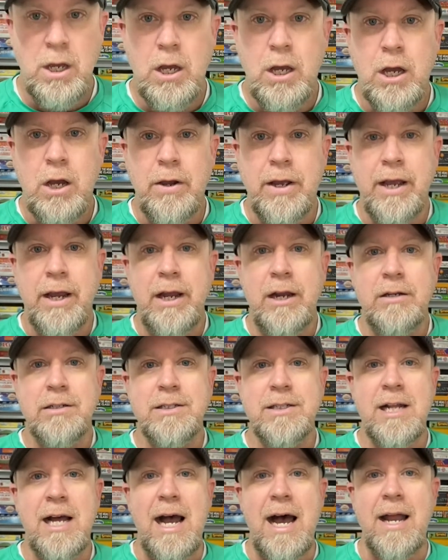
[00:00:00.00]
Okay, here's
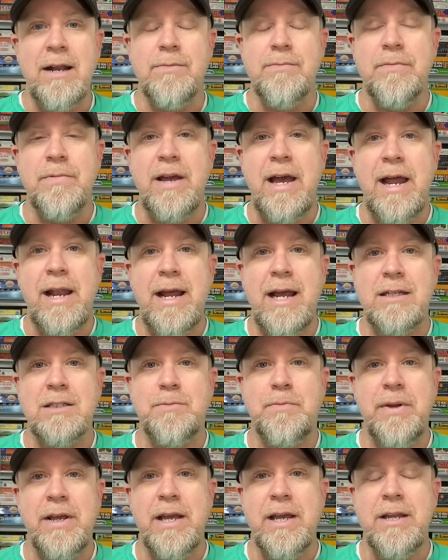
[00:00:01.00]
an item that has
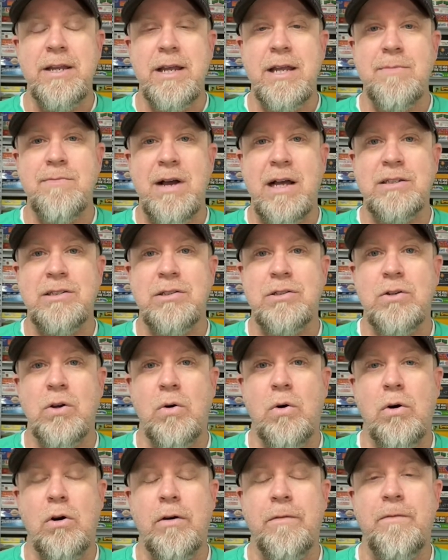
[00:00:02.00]
been in my
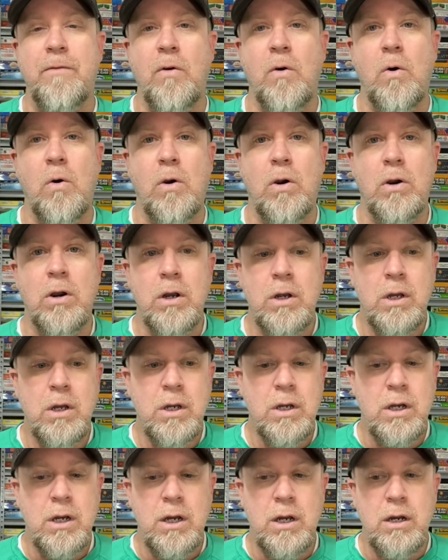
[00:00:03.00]
store for
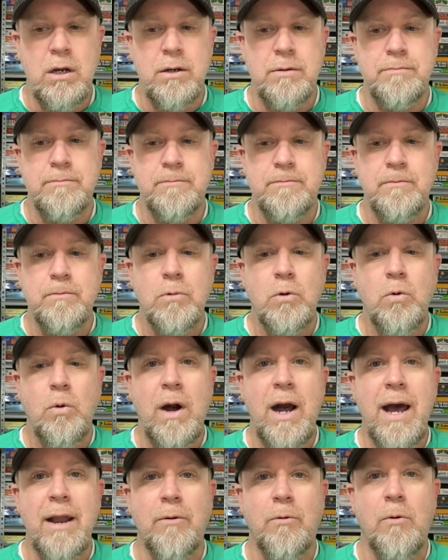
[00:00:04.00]

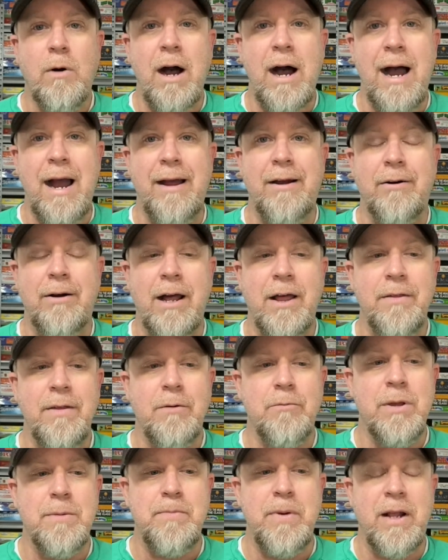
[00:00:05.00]
quite a while. I
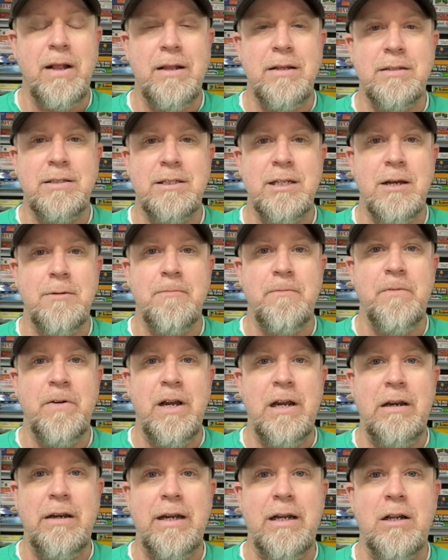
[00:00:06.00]
think we picked this up
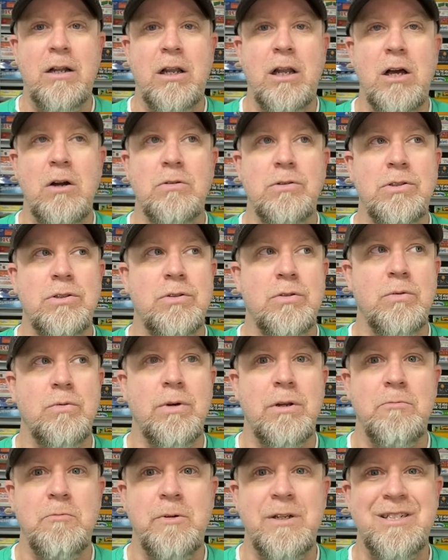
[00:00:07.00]
very close to
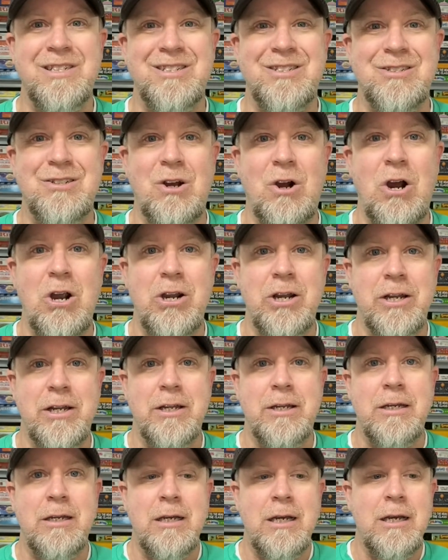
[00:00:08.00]
when we
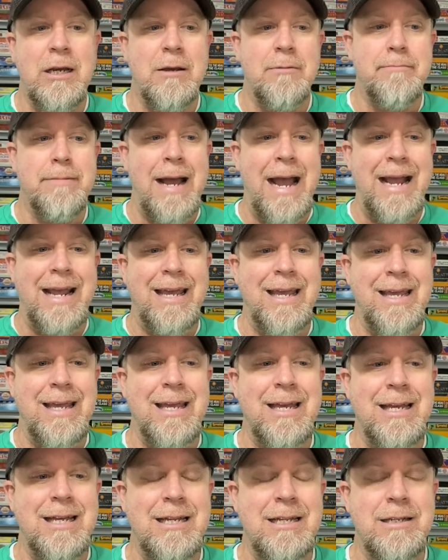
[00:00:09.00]
started back
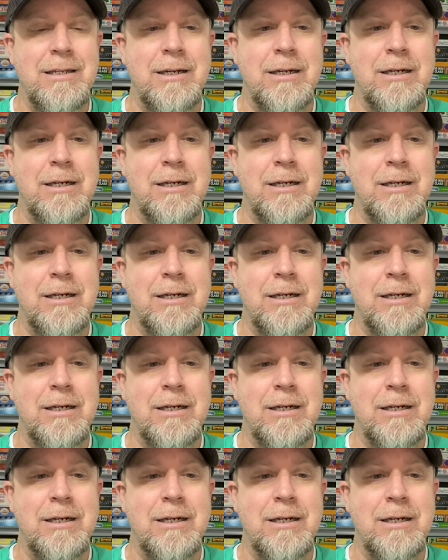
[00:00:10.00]
in